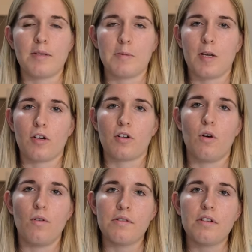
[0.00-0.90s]
something on your
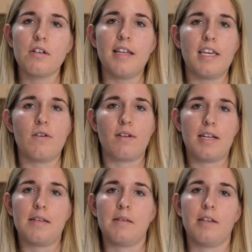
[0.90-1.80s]
holster that you can
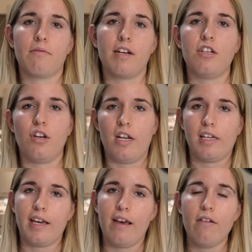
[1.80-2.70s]
easily reach in
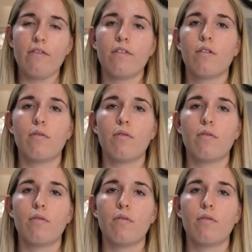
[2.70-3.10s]
and give